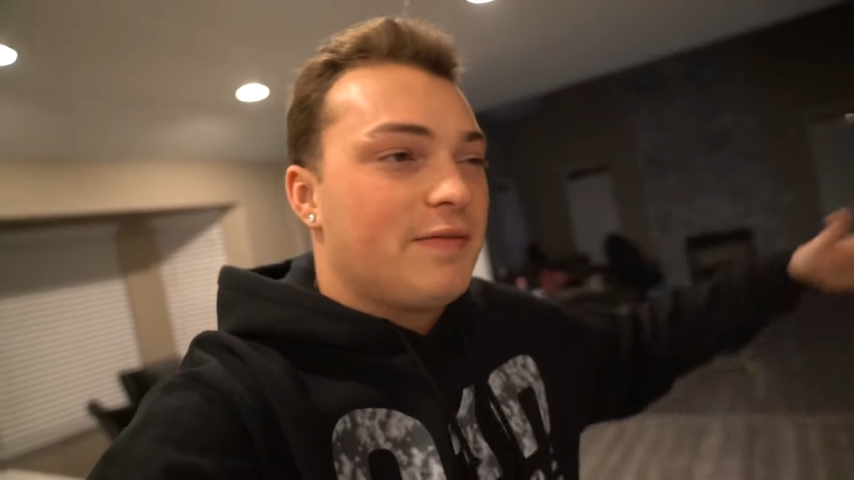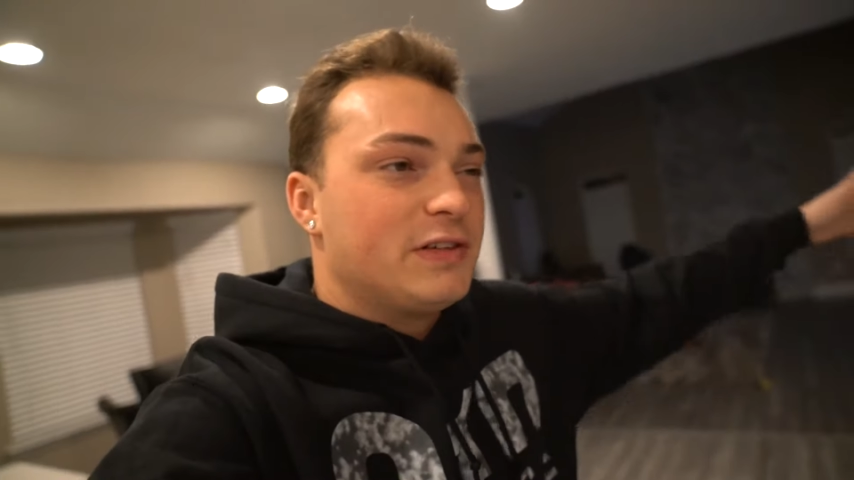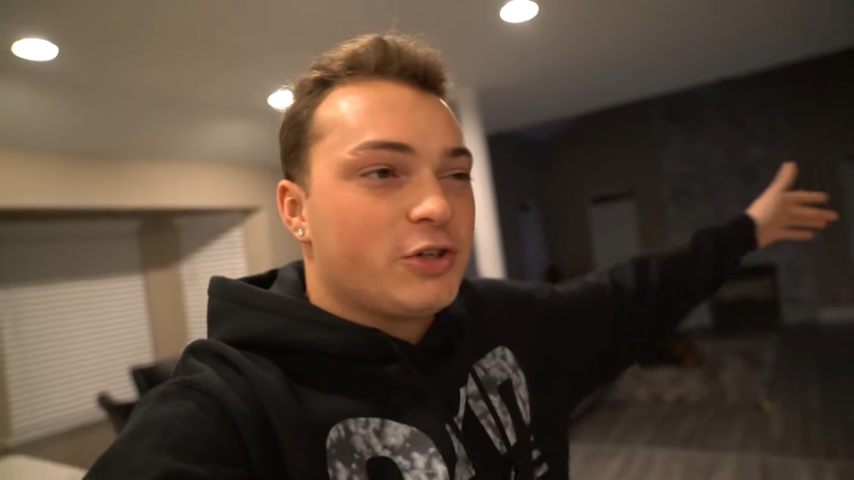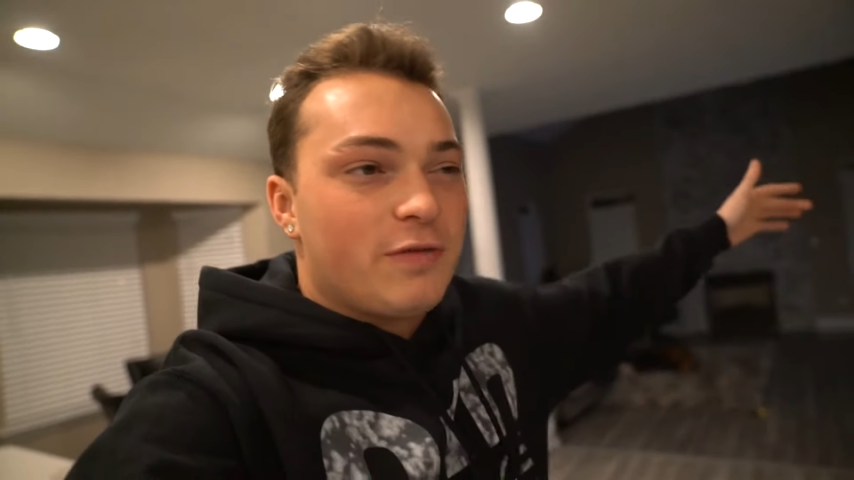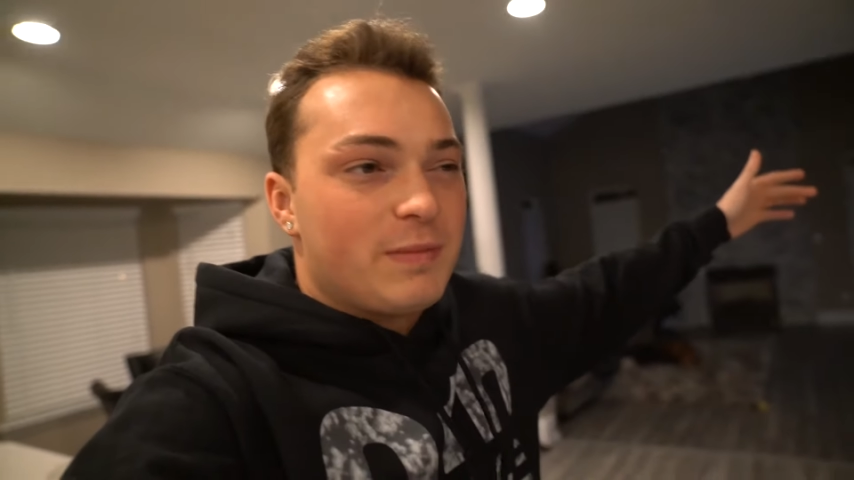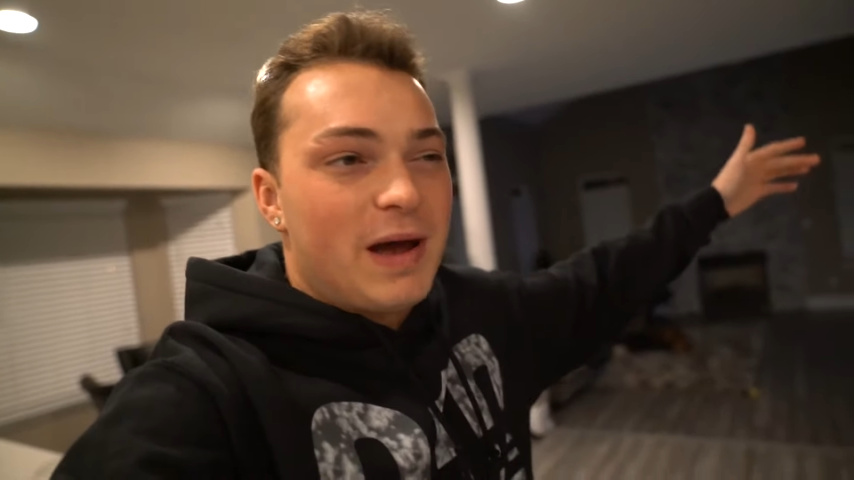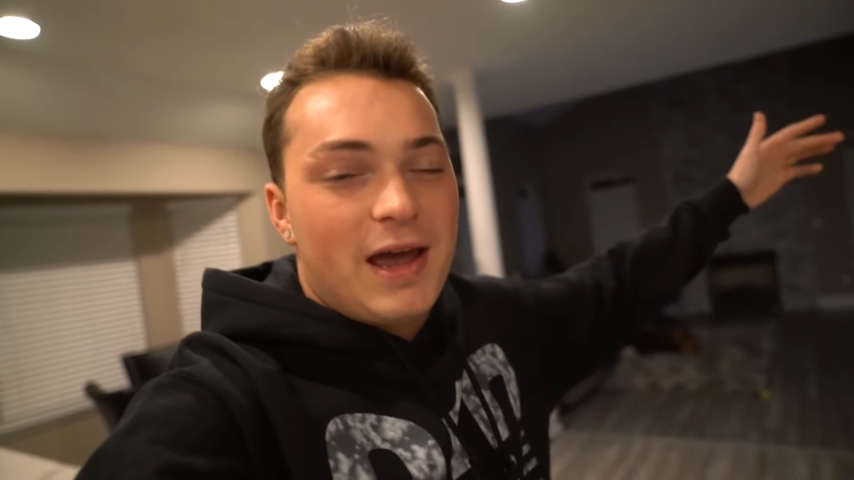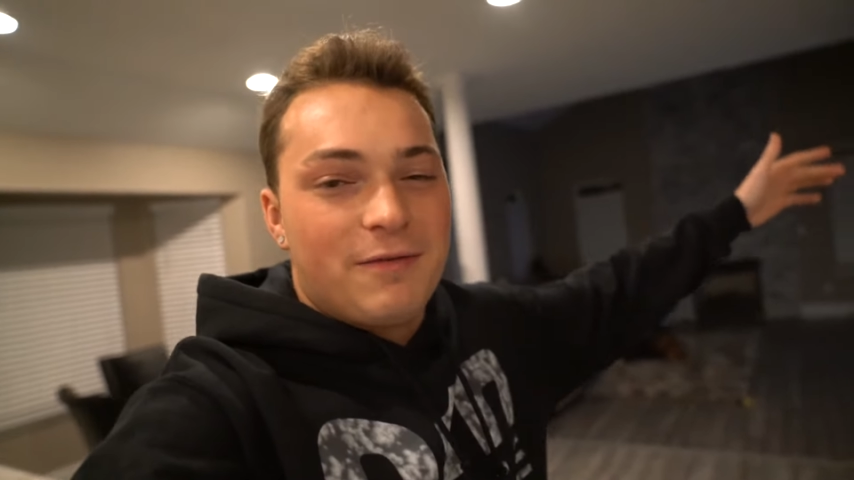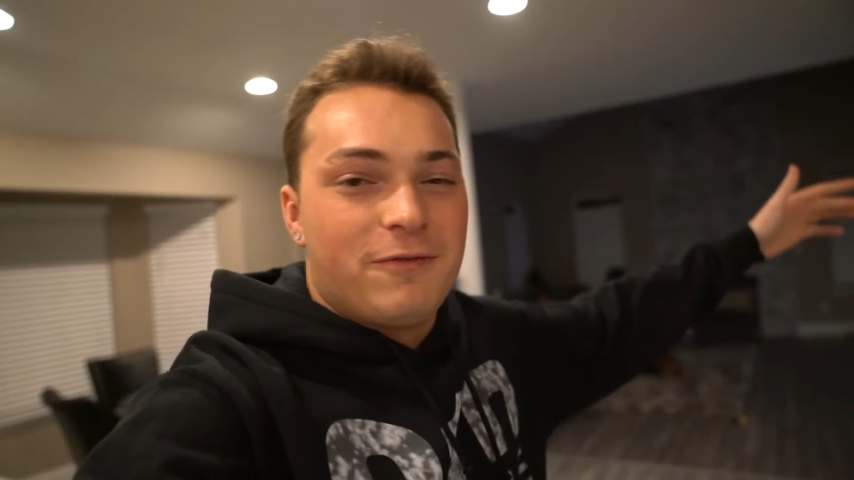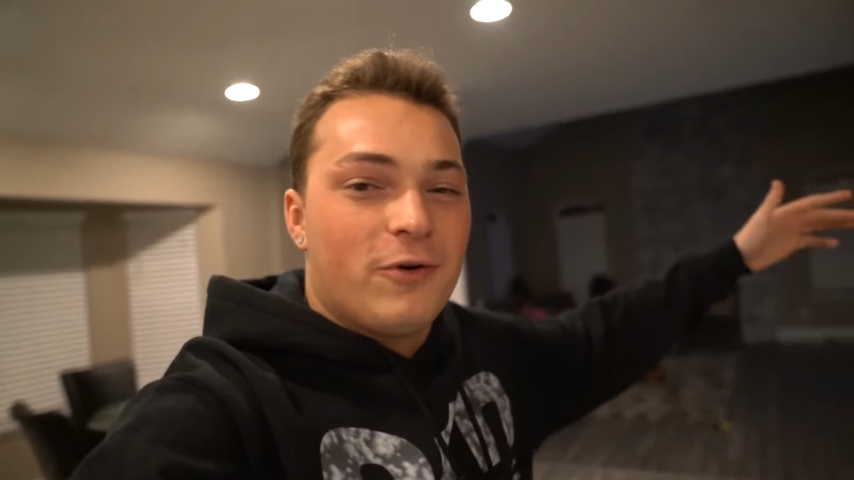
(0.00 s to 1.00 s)
I haven't driven
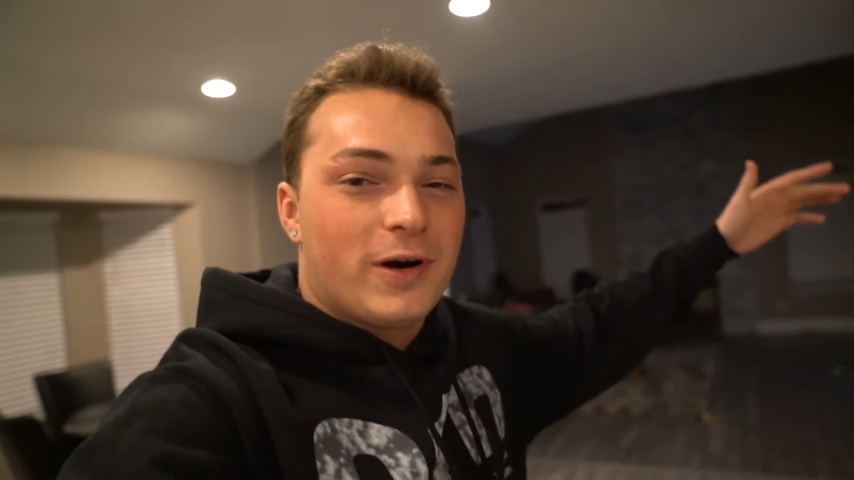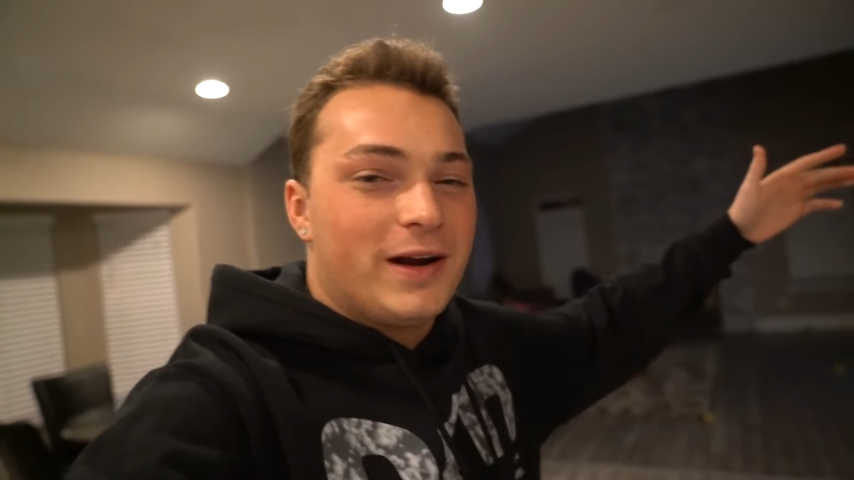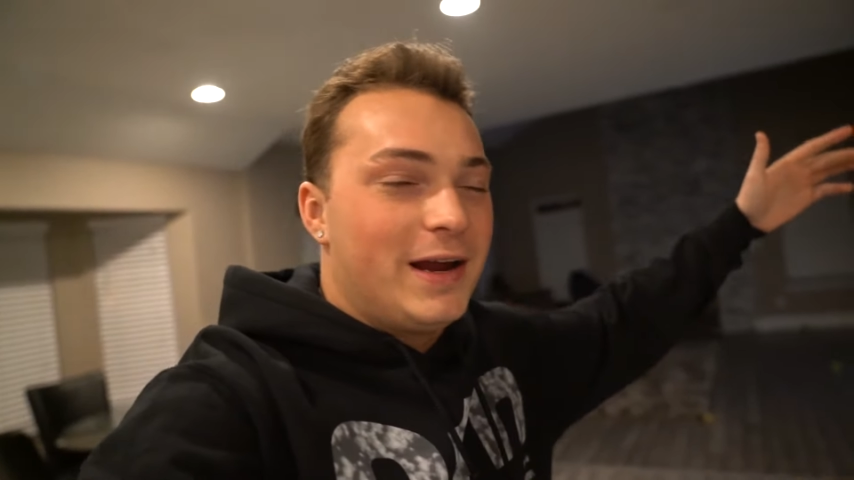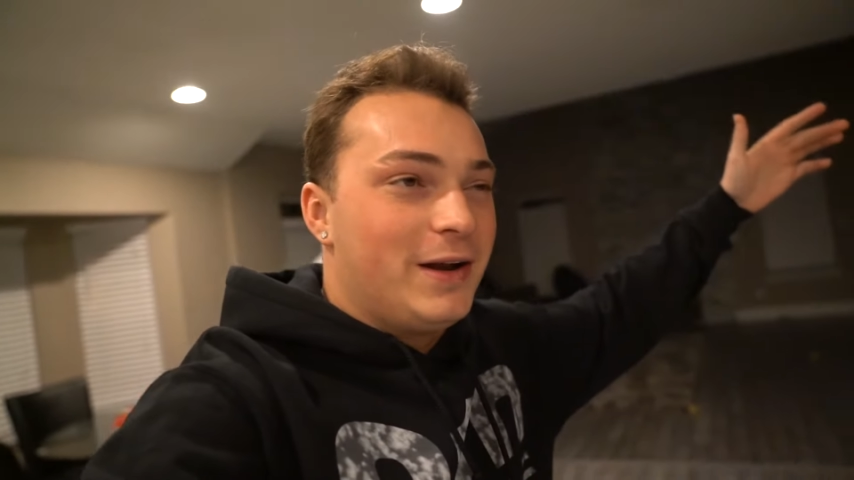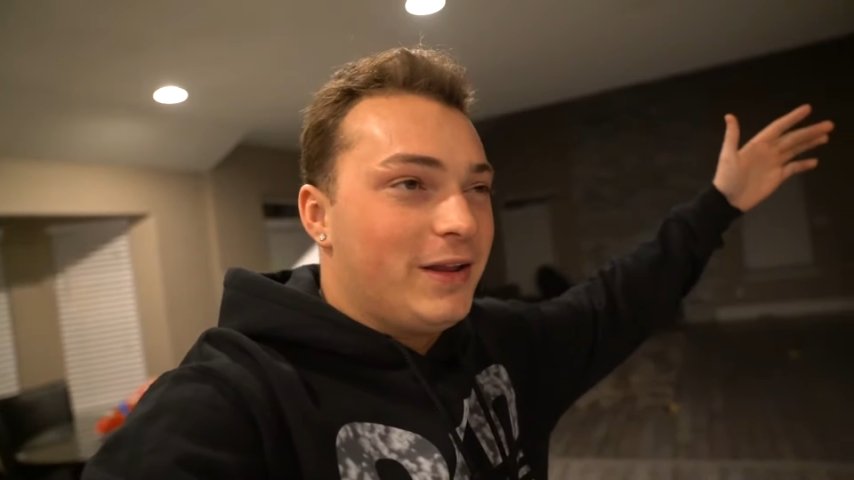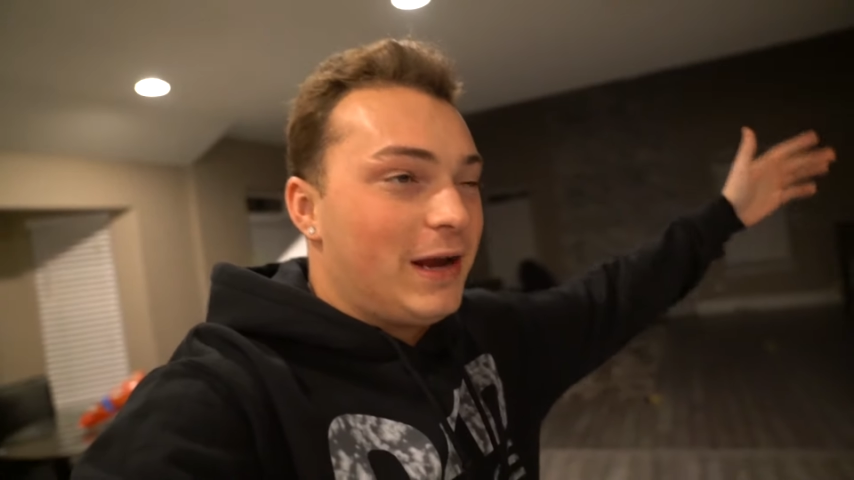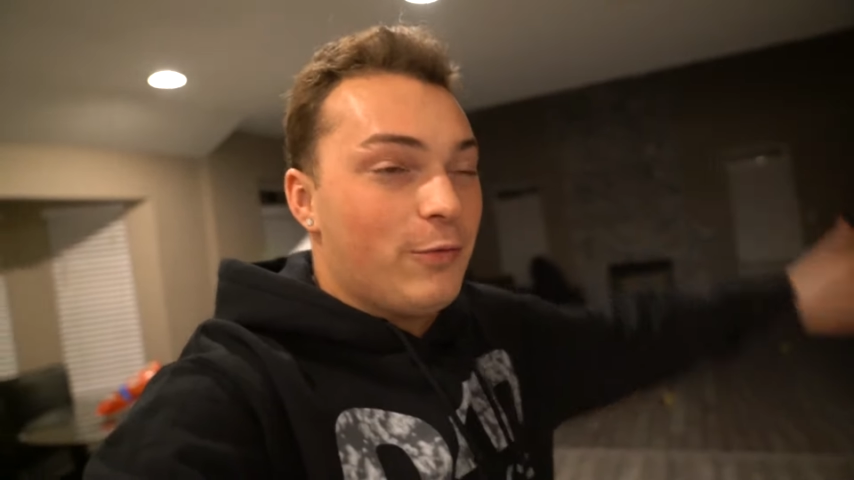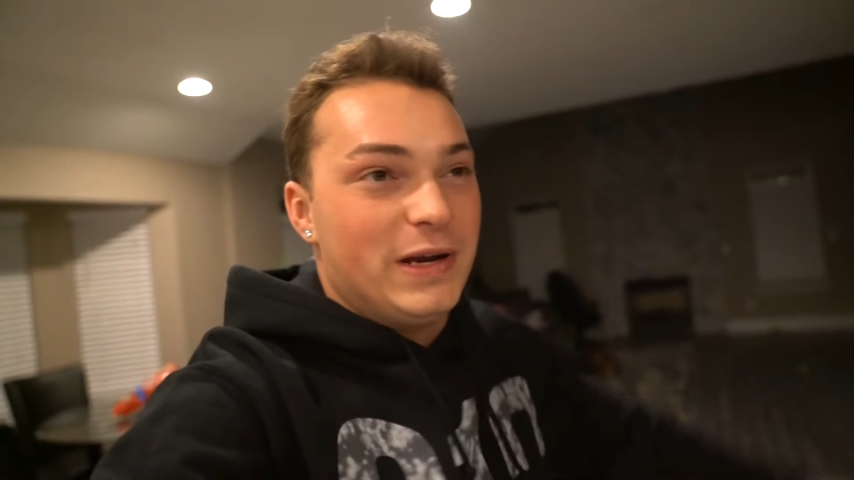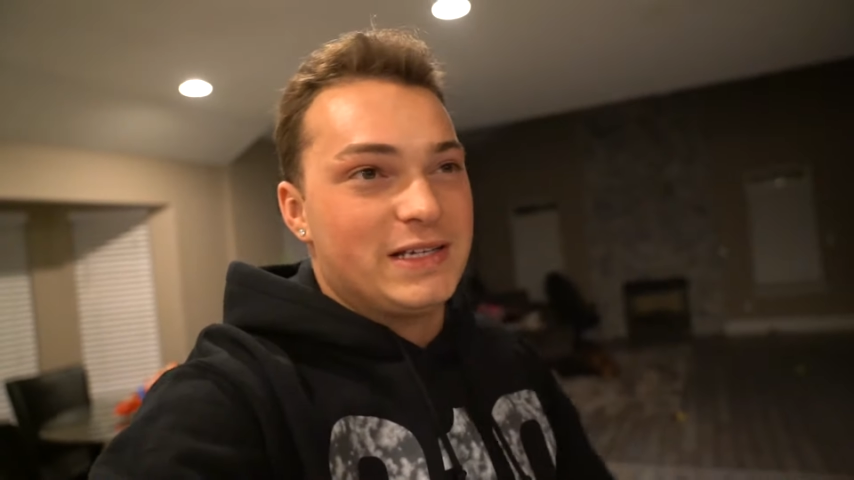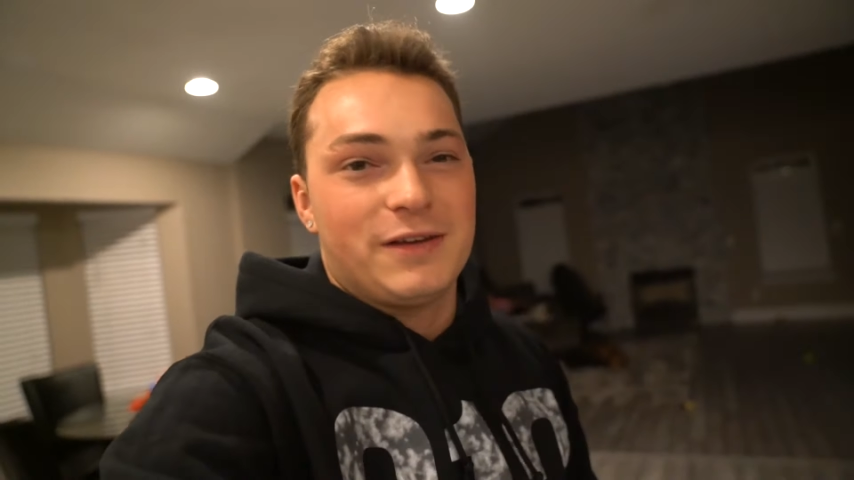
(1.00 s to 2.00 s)
my M four in
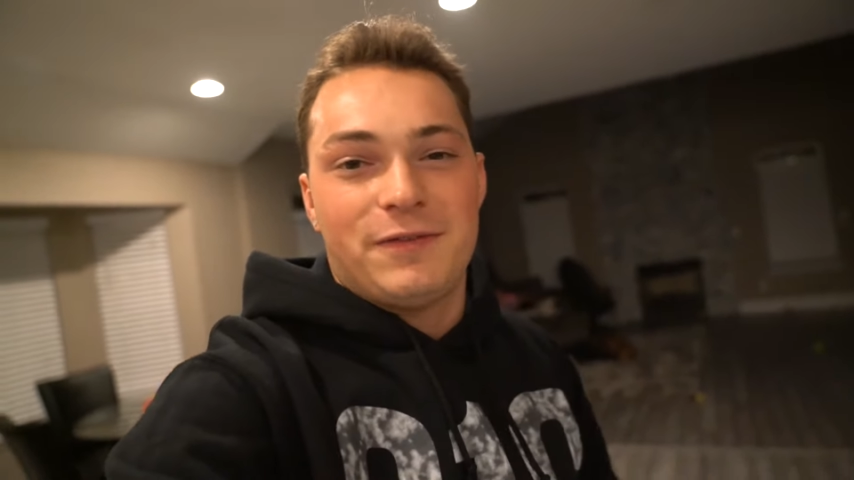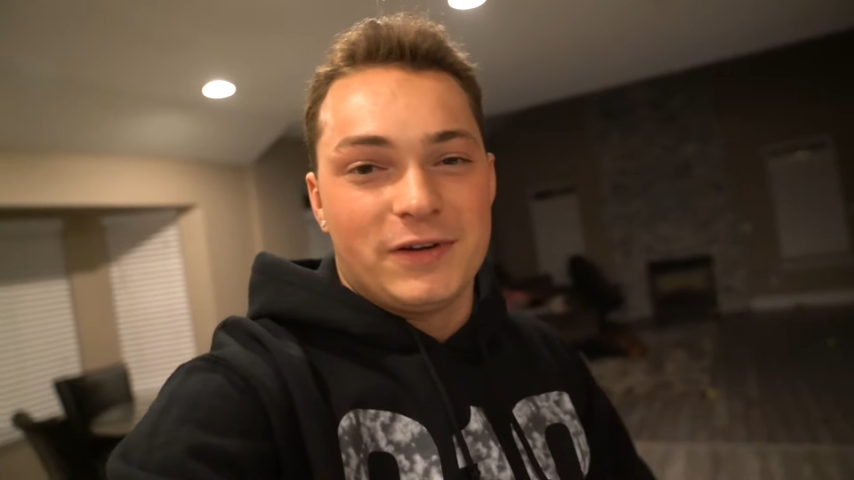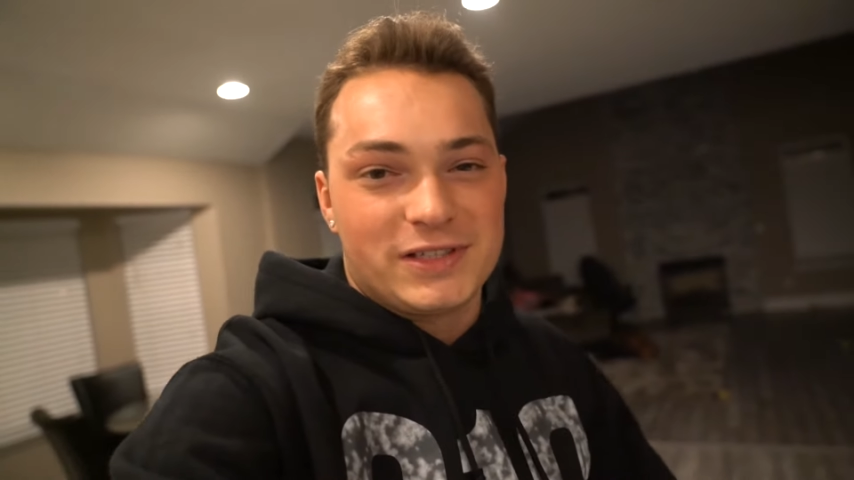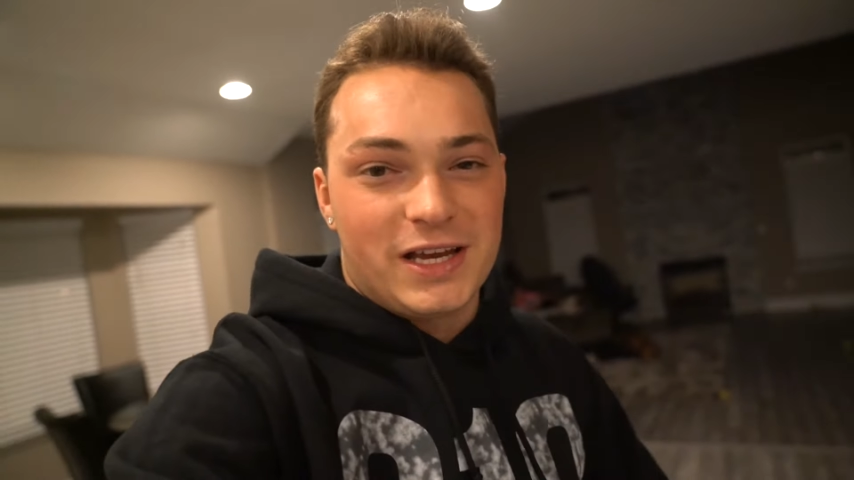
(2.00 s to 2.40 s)
like weeks, it feels